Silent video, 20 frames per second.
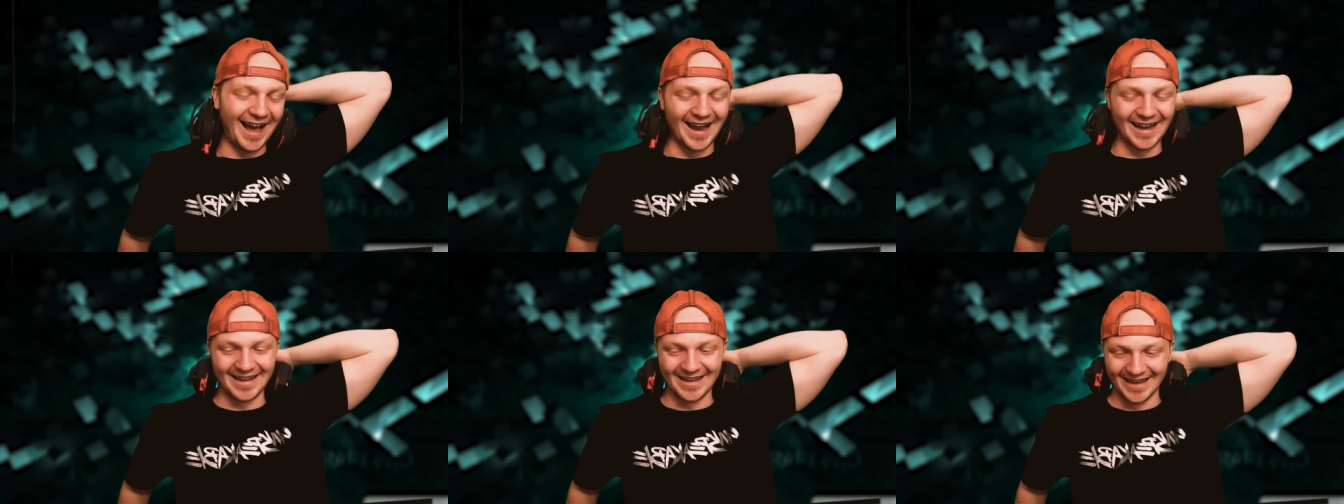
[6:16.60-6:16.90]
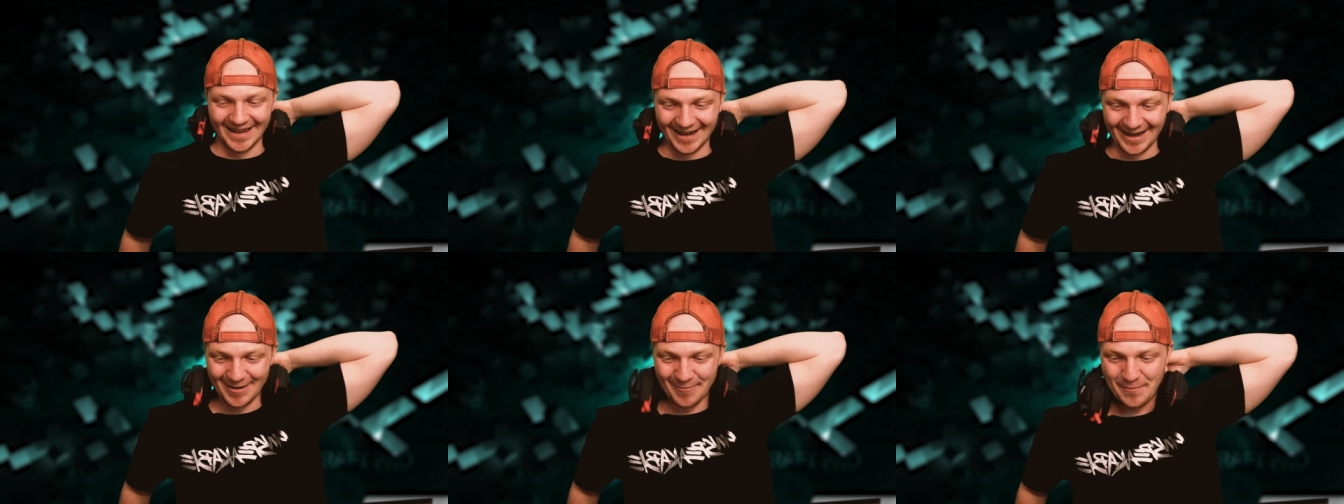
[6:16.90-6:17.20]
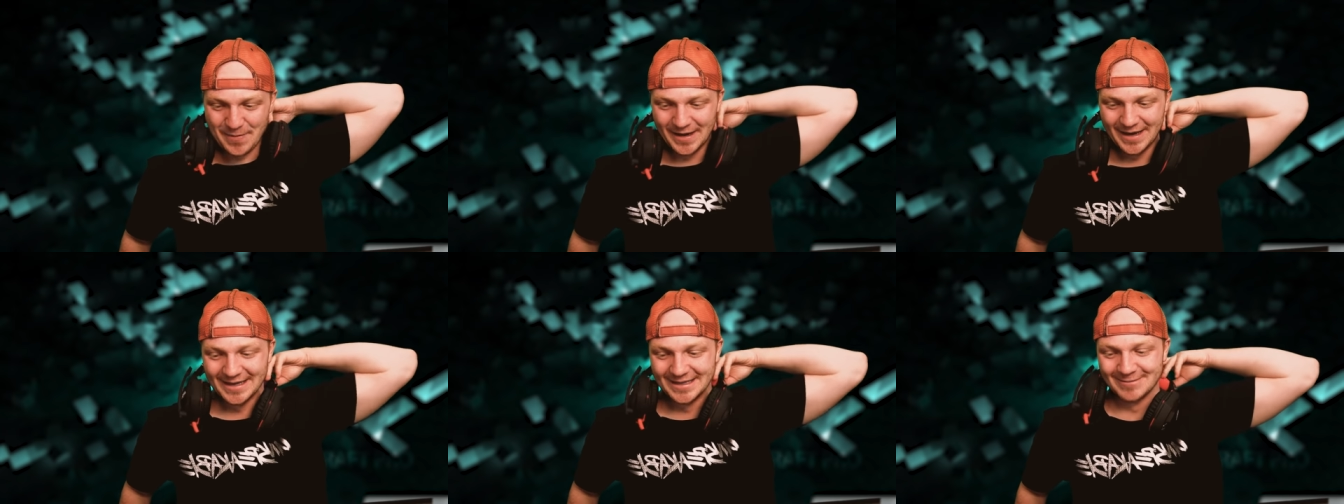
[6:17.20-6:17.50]
I get
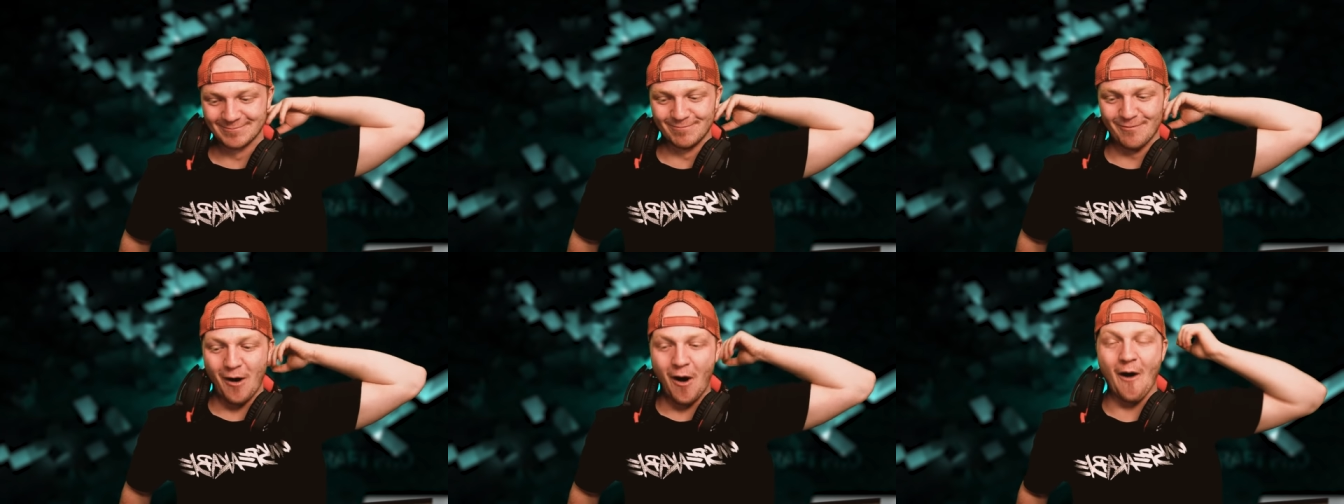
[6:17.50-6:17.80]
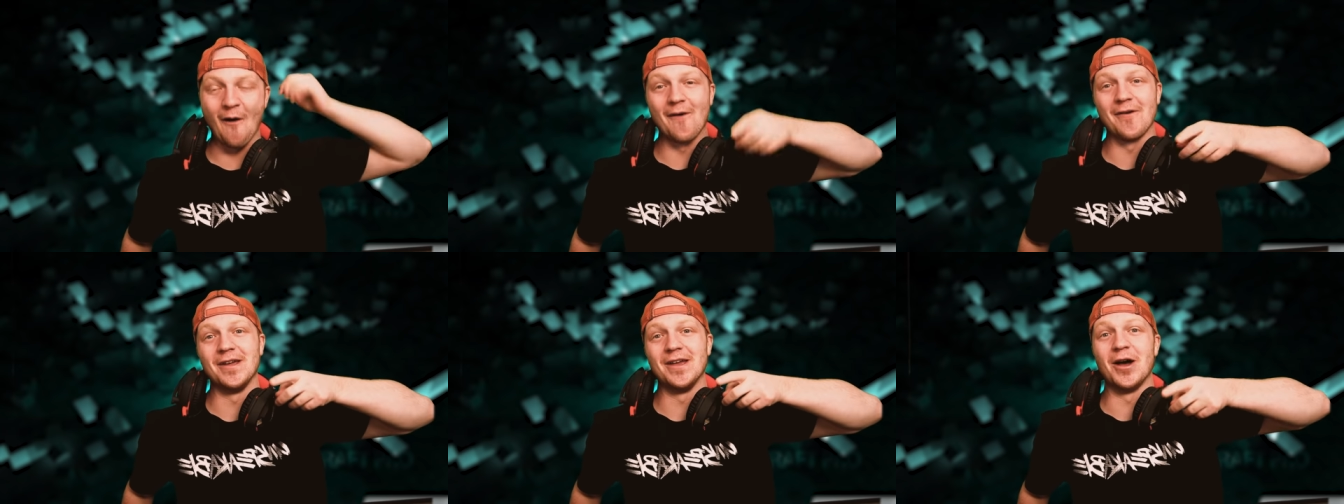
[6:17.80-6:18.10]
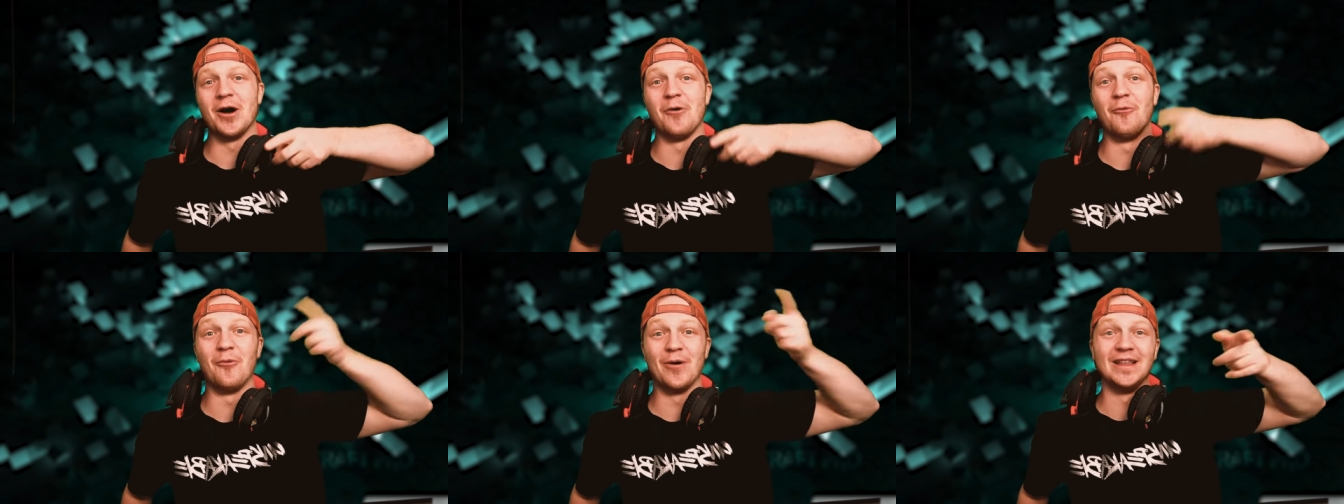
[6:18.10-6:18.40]
it because
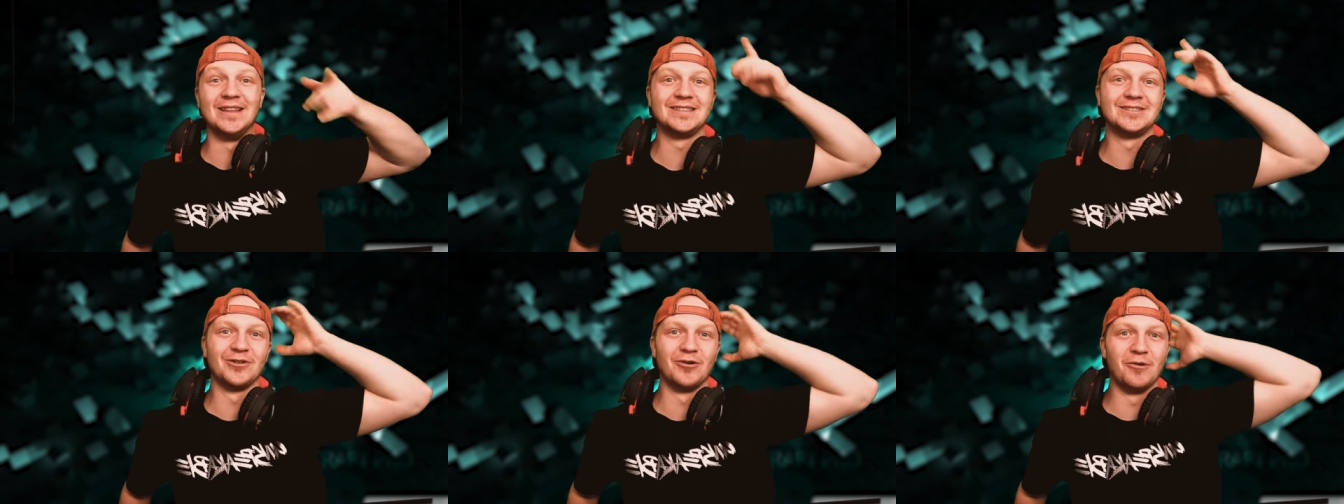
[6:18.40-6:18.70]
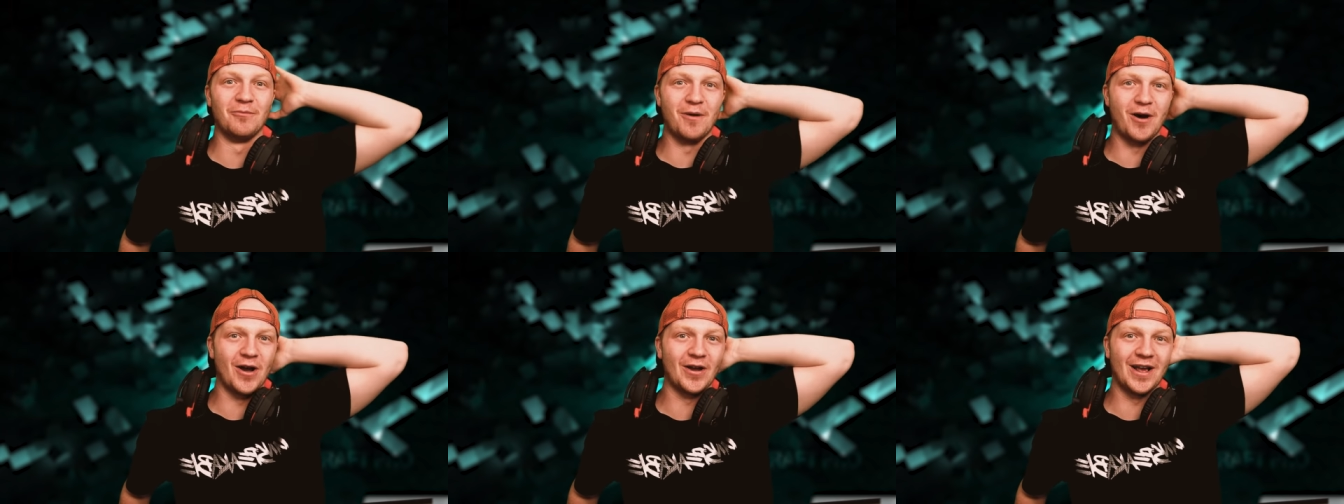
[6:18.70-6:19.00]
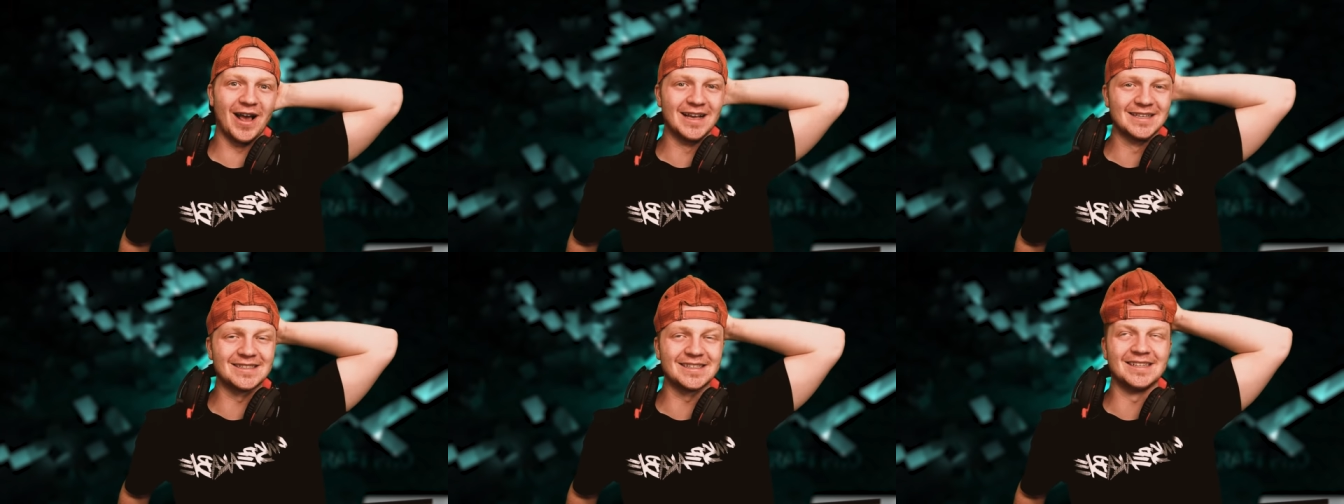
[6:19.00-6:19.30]
Mario went to
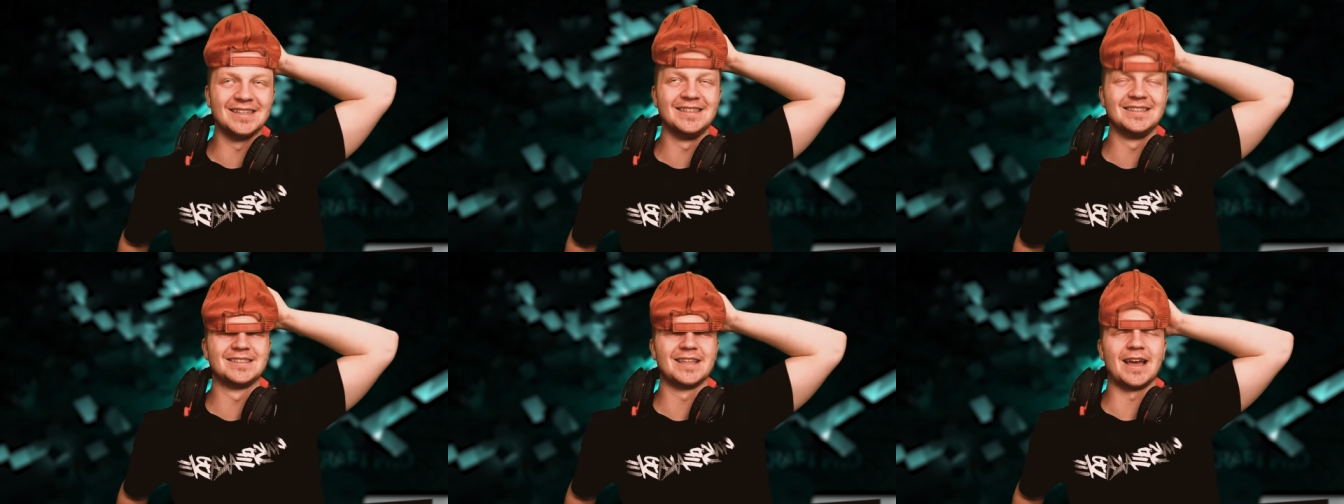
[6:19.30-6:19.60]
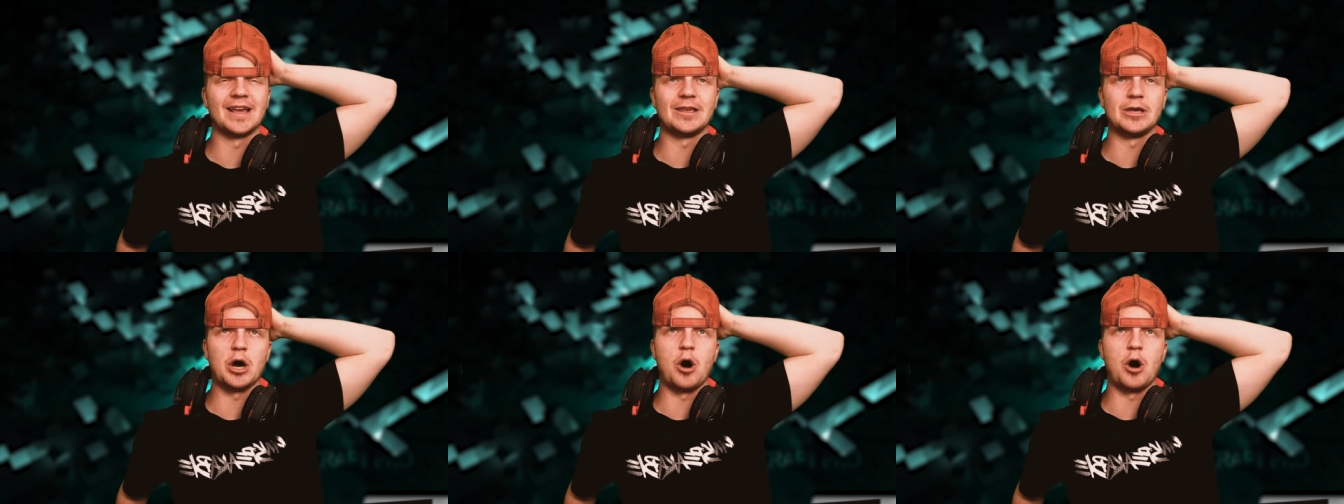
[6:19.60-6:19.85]
Among Us and he's like,